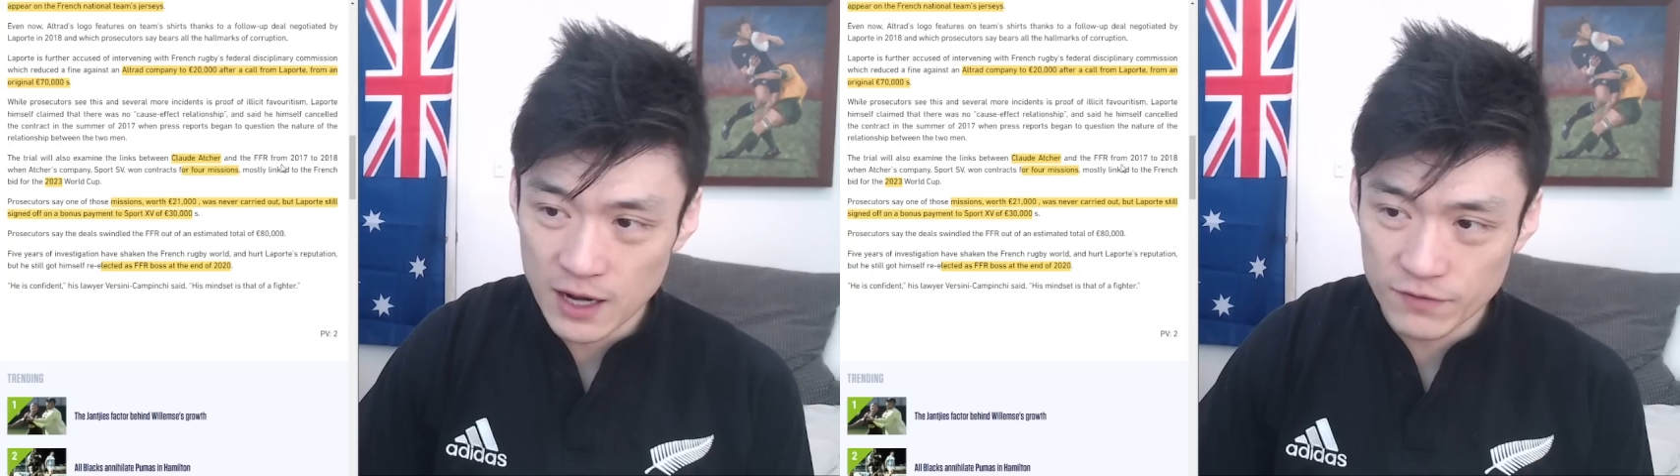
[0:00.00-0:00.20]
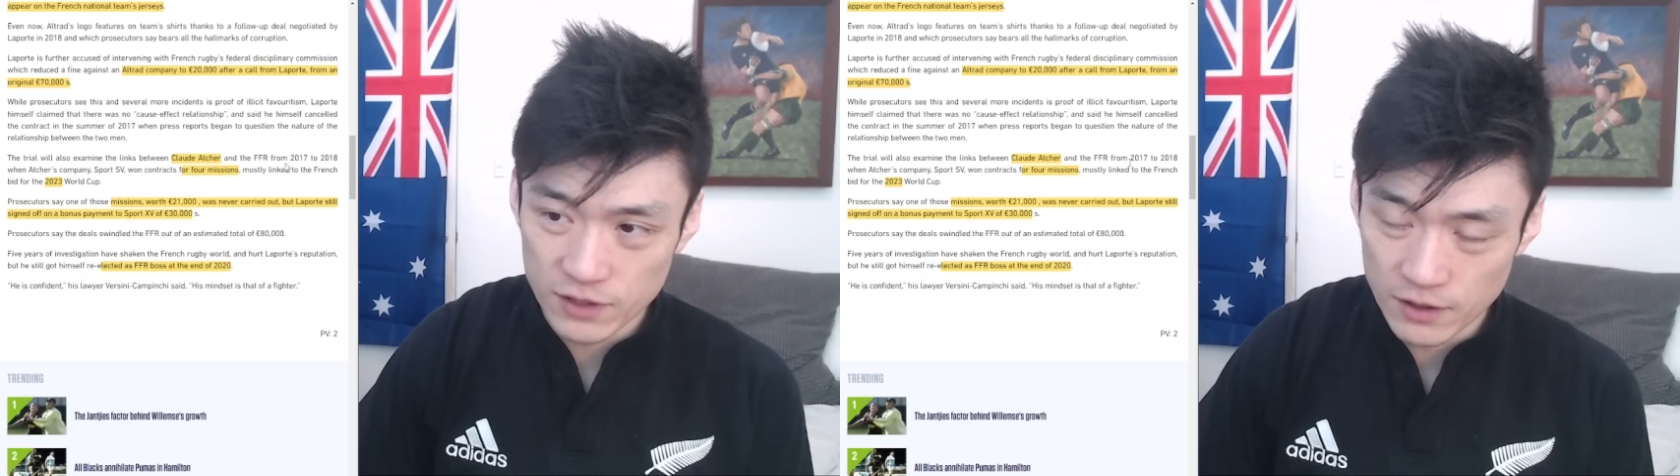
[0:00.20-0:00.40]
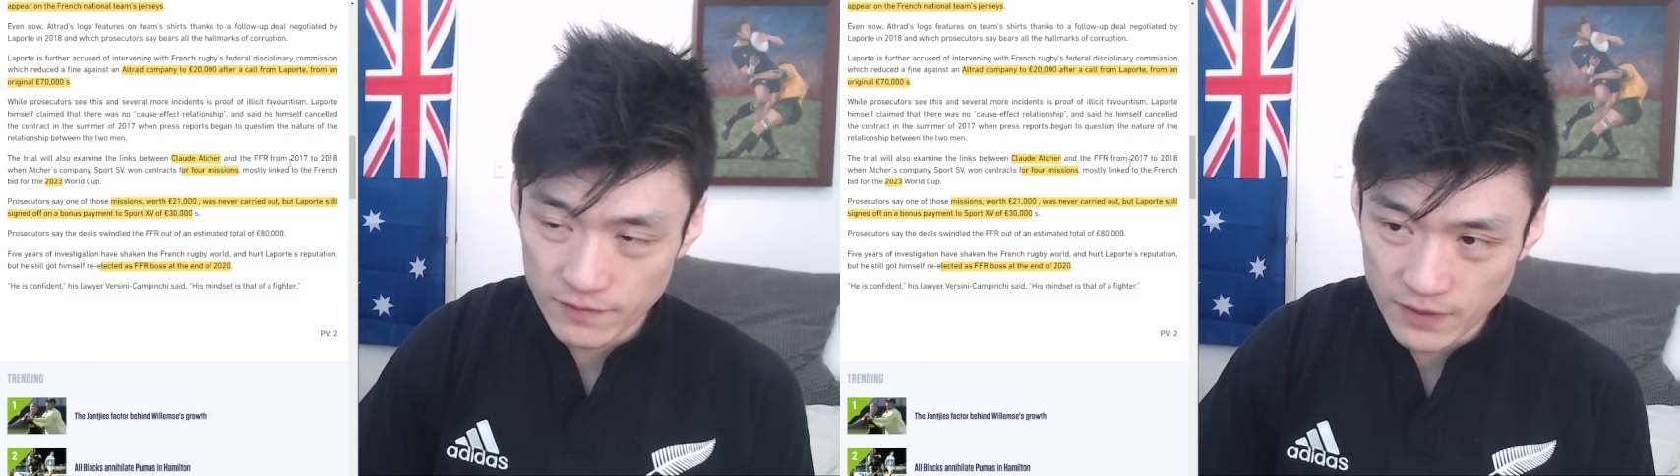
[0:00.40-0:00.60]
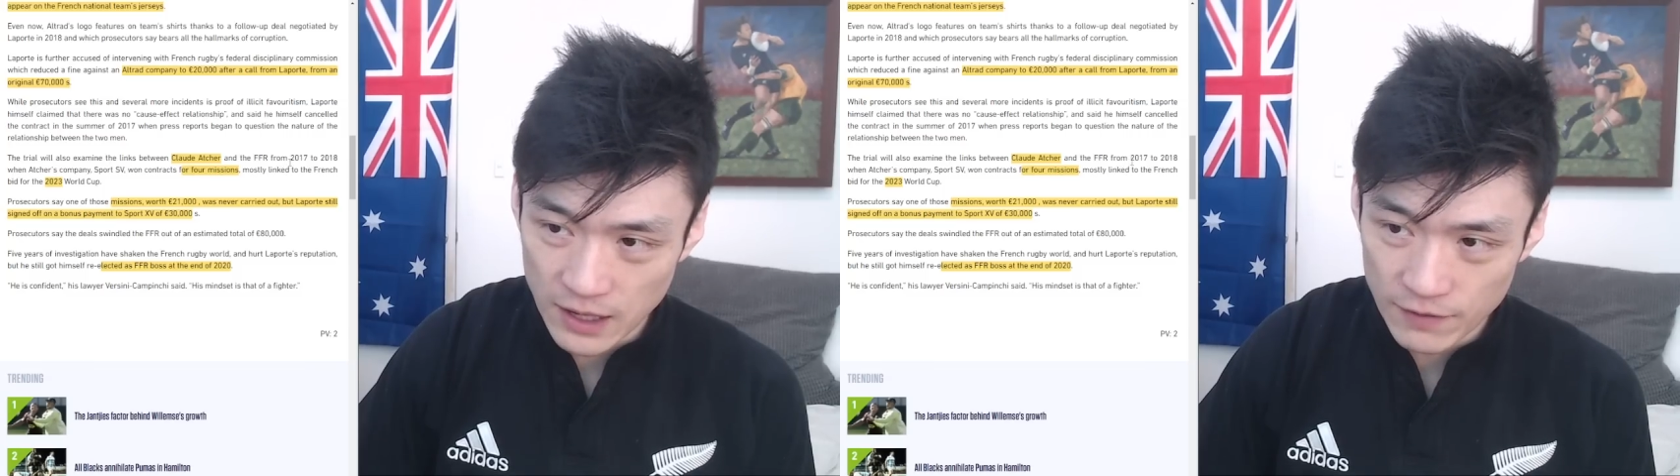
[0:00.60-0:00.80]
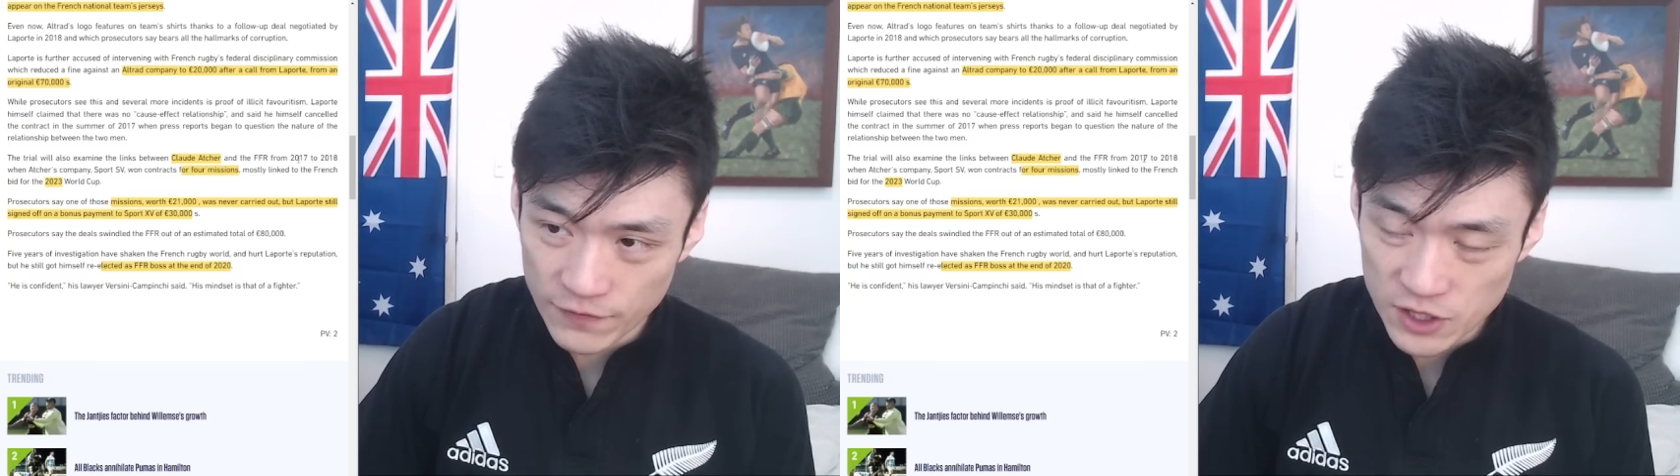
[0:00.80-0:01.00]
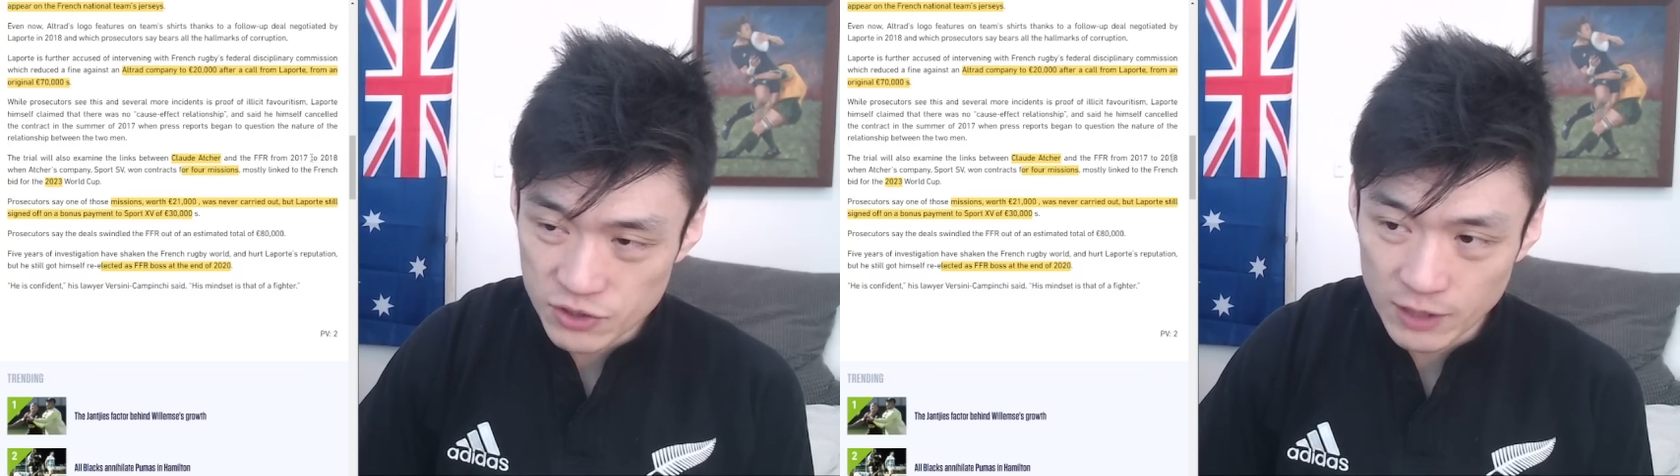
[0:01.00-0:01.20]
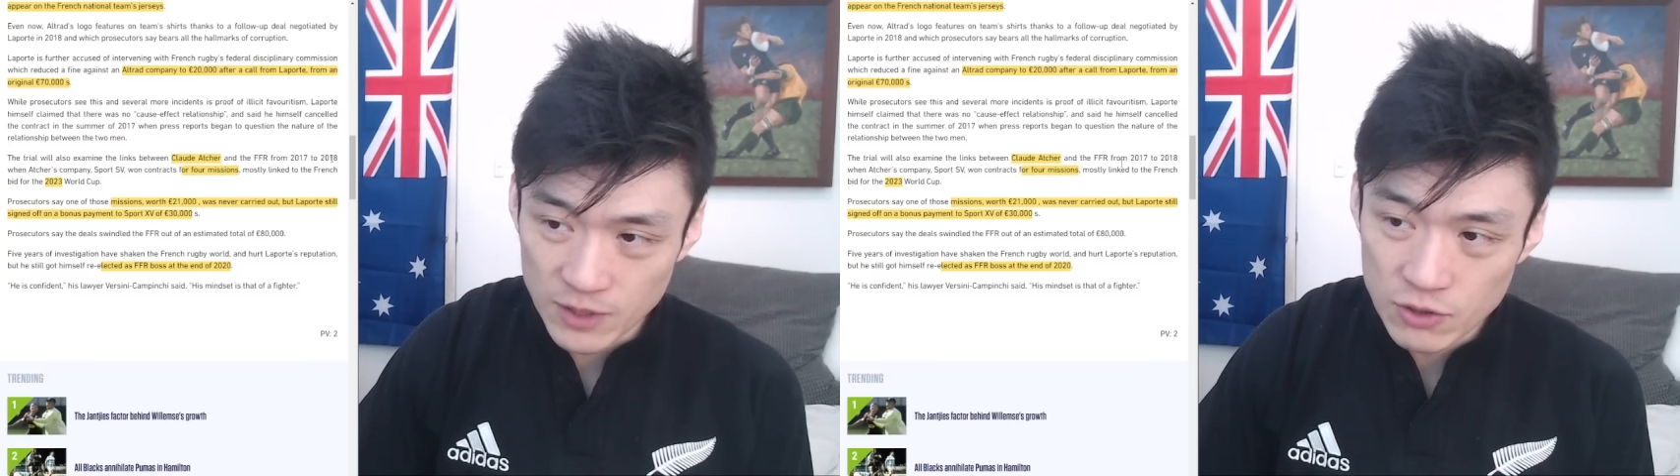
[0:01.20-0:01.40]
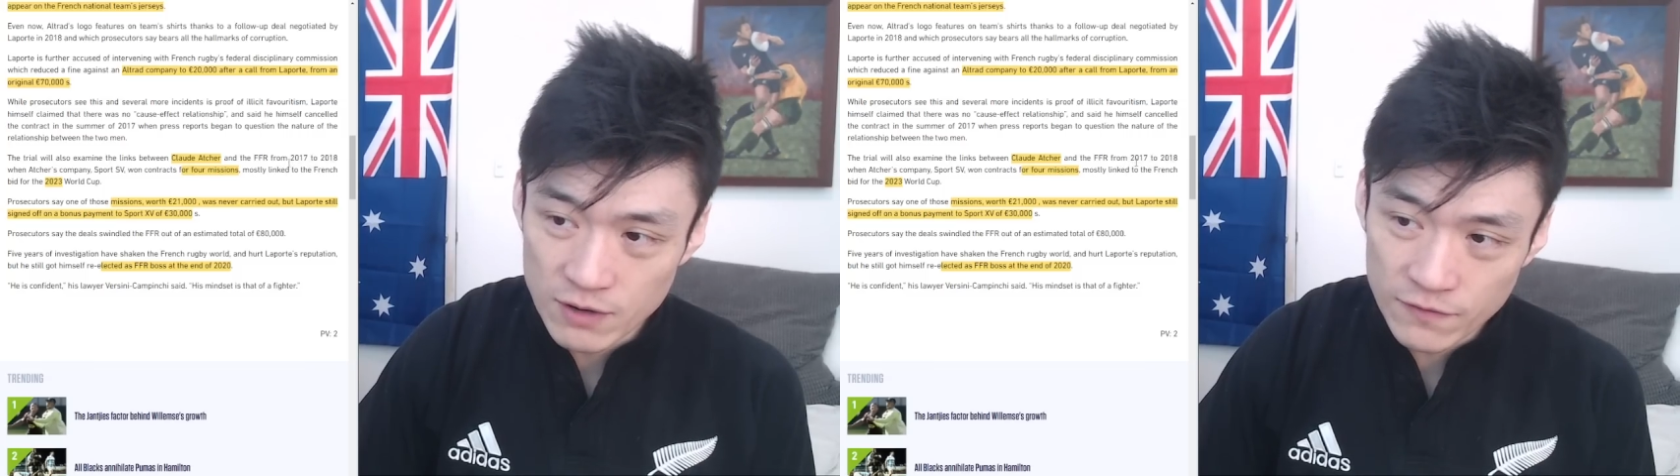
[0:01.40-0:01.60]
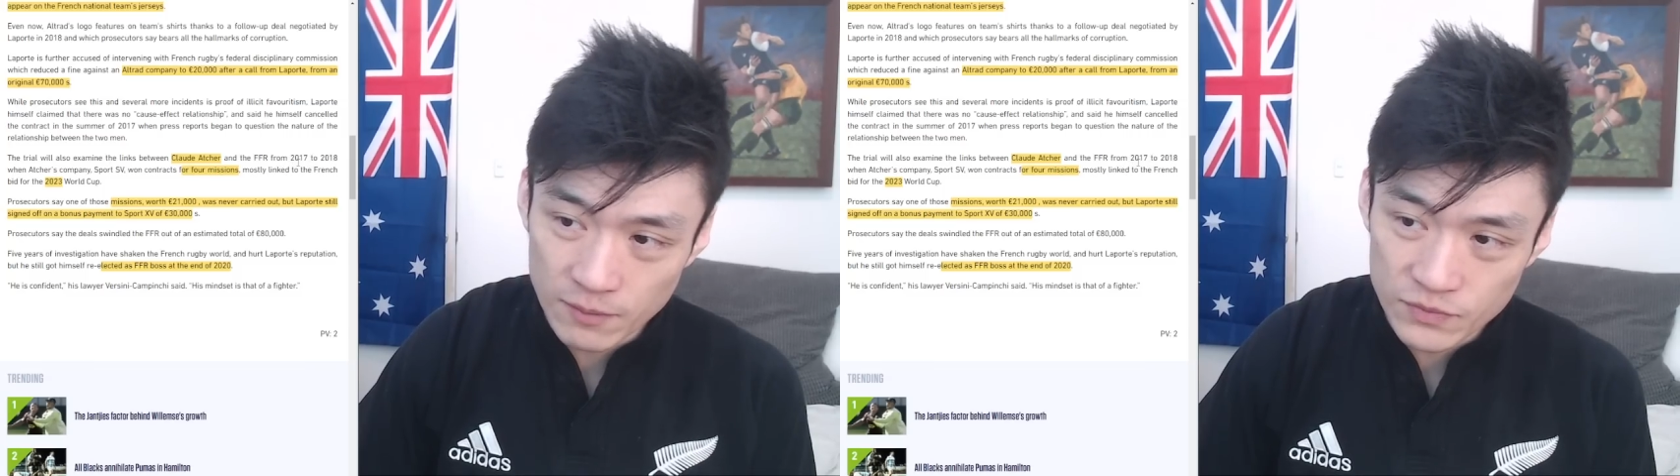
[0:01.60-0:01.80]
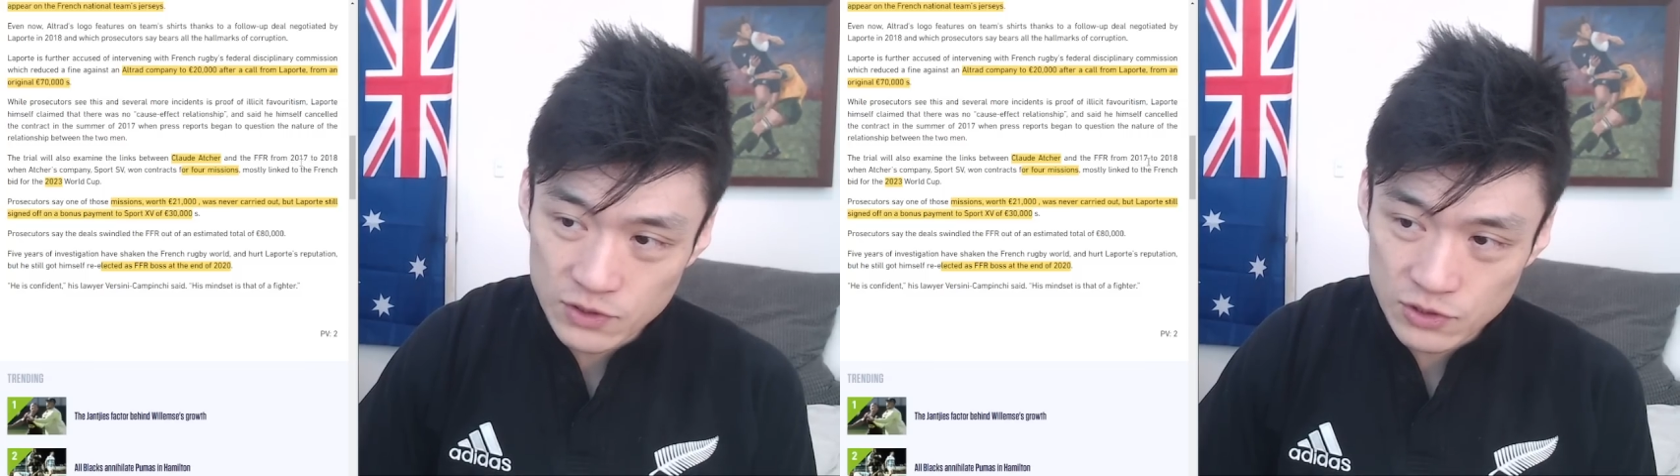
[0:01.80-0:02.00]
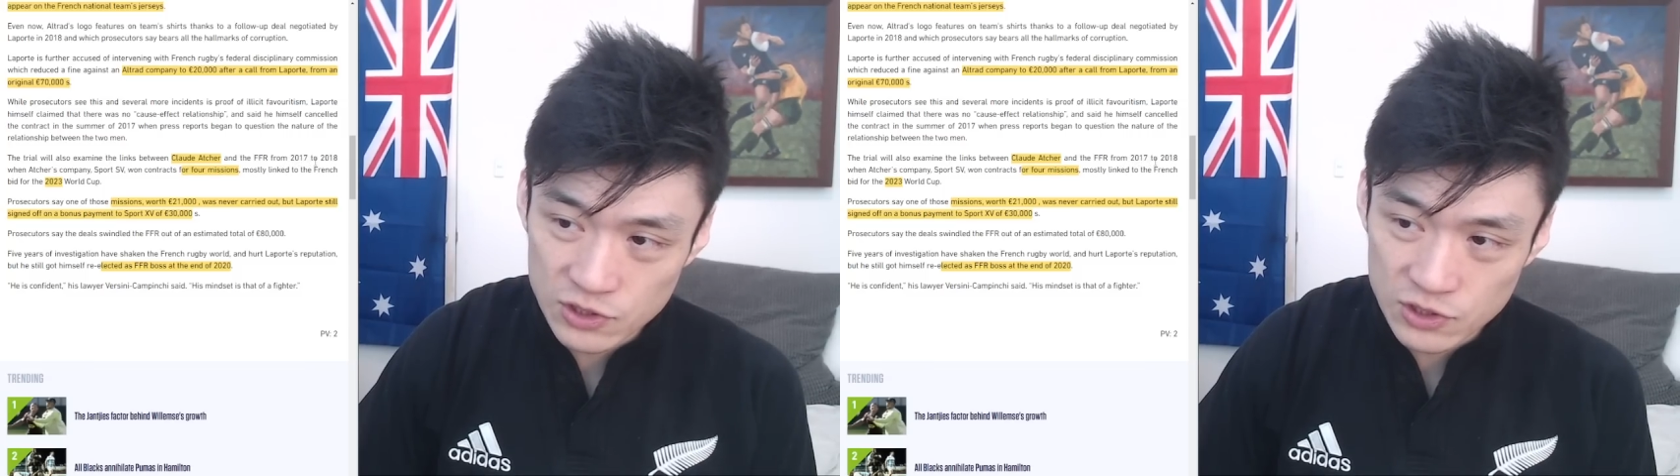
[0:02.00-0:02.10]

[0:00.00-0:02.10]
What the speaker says: of the French Rugby Union from